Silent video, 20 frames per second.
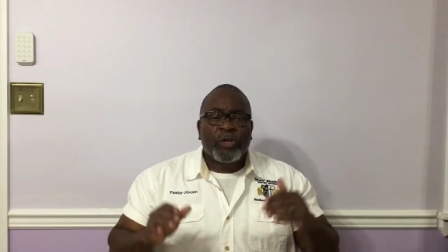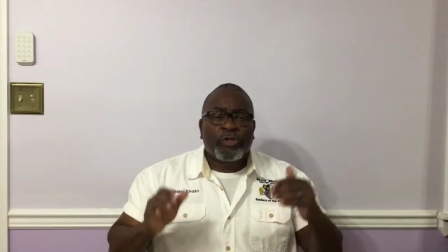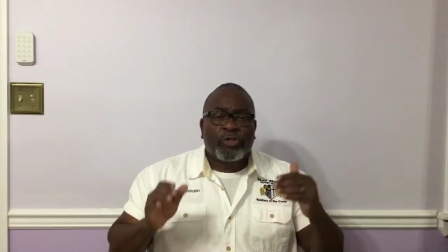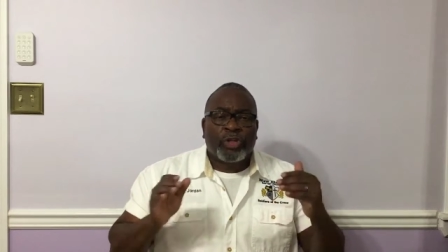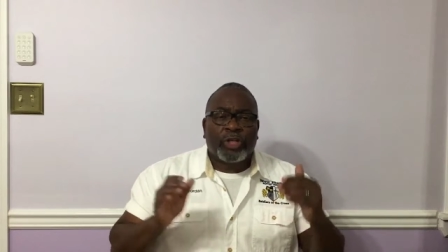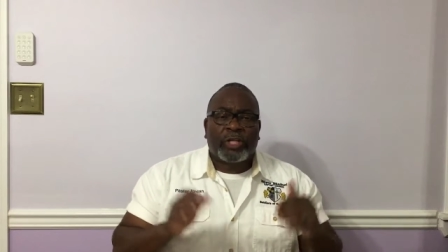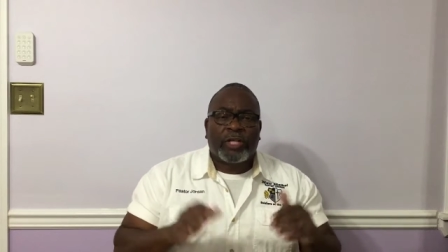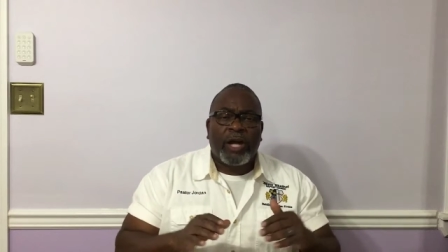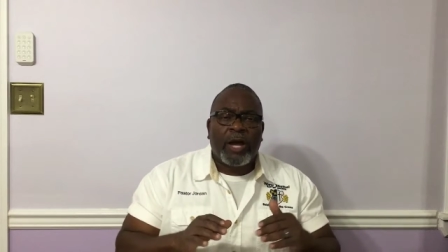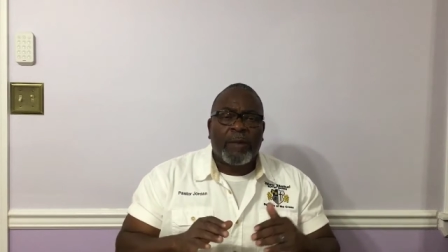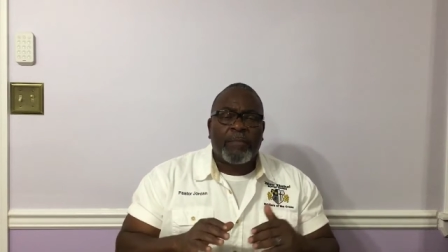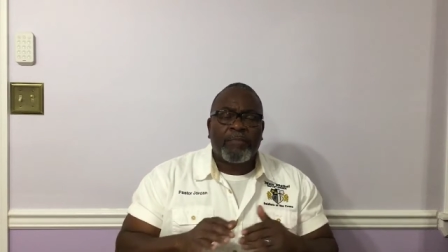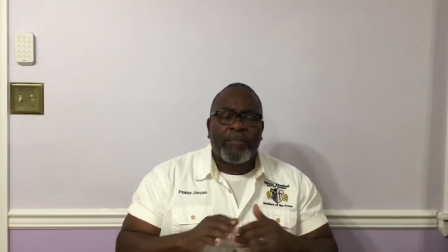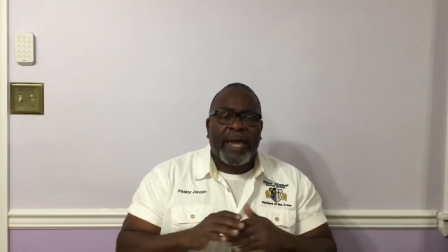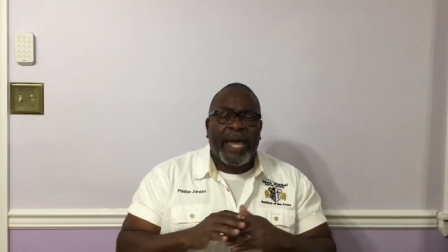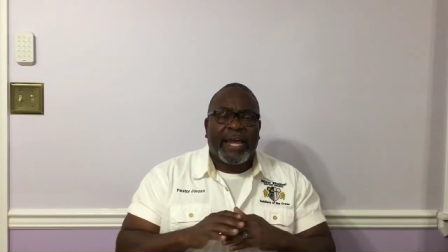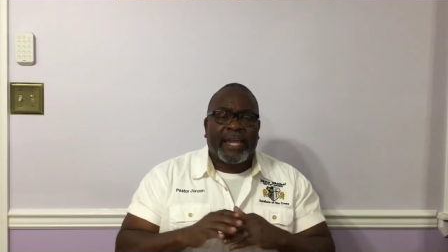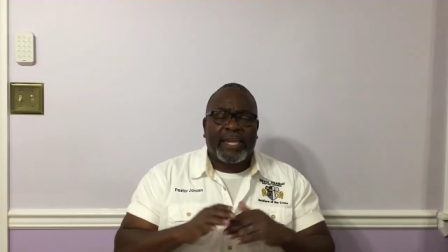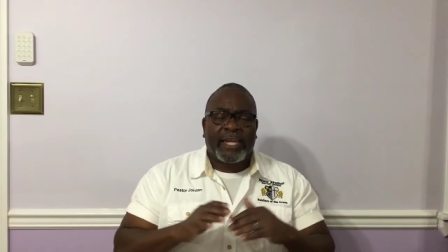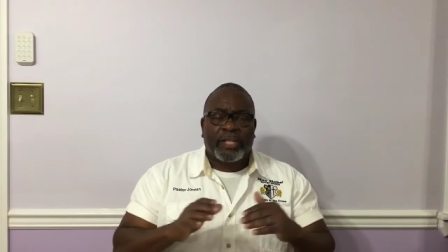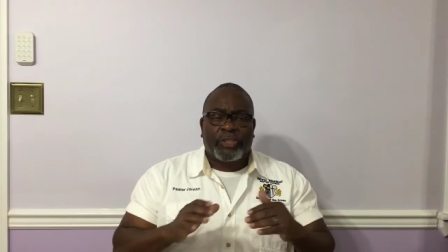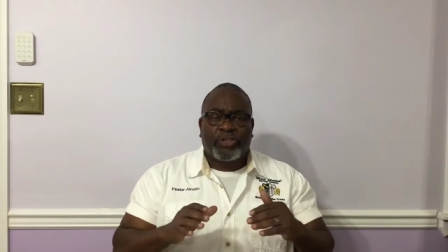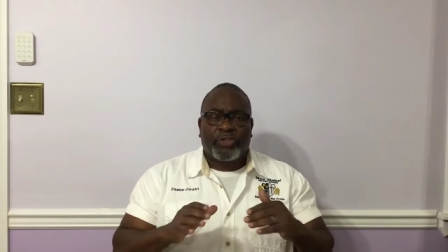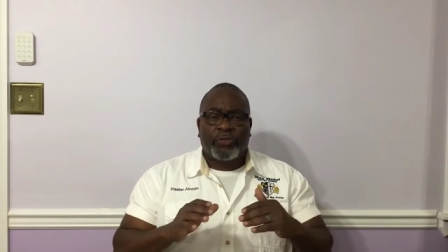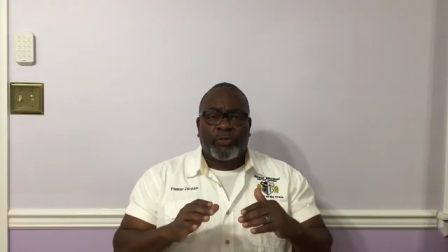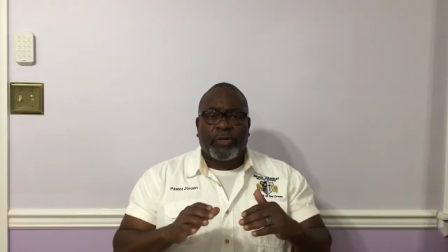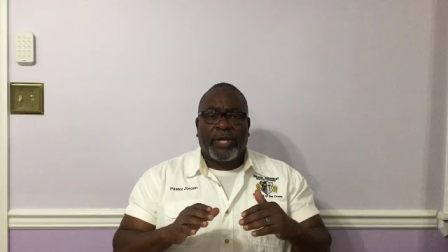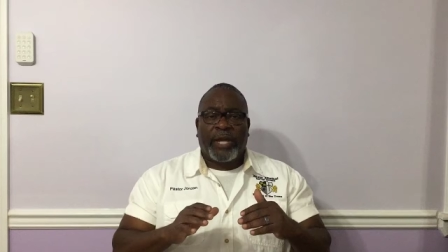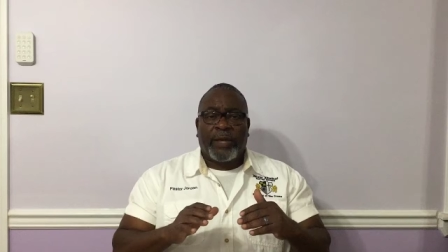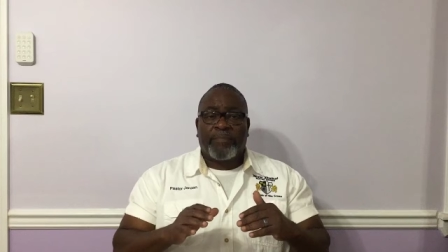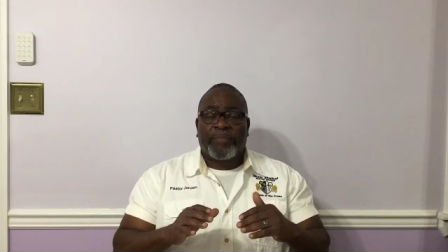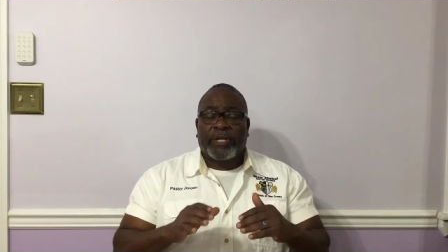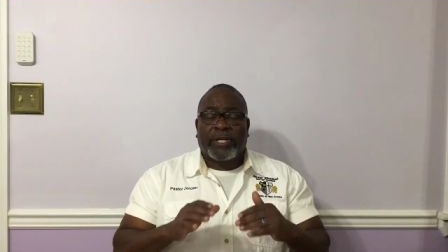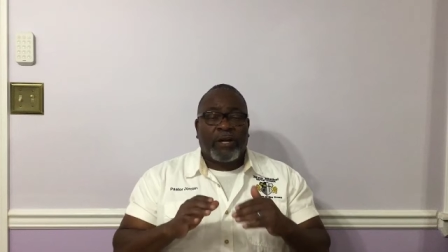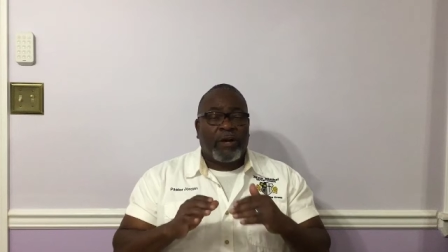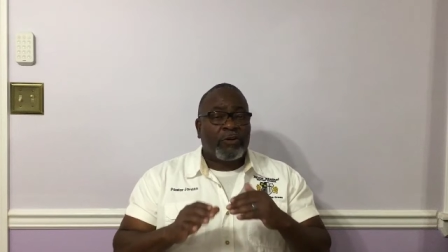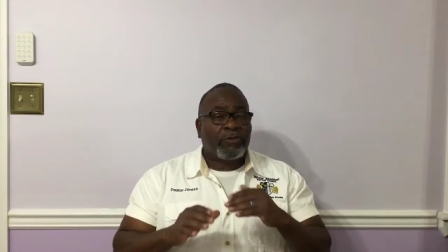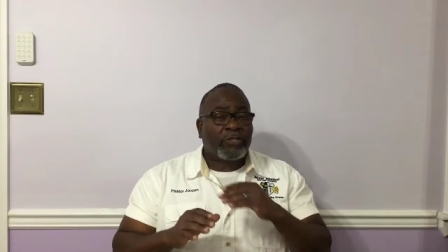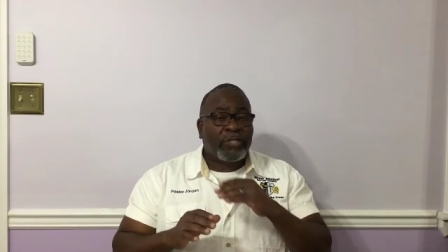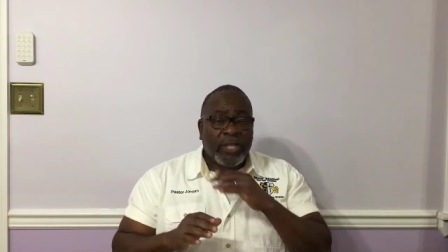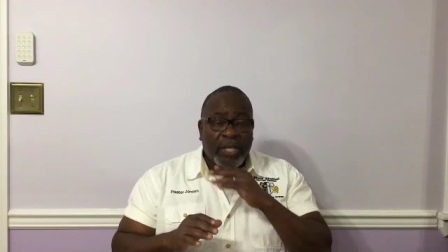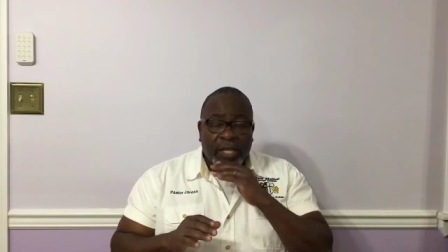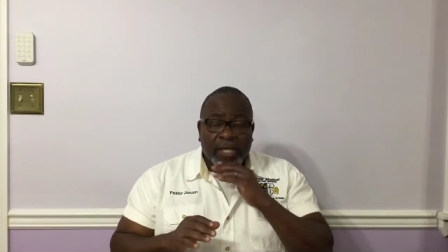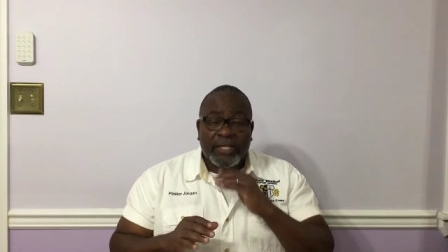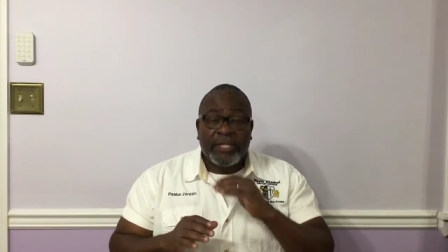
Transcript: to come back at you at because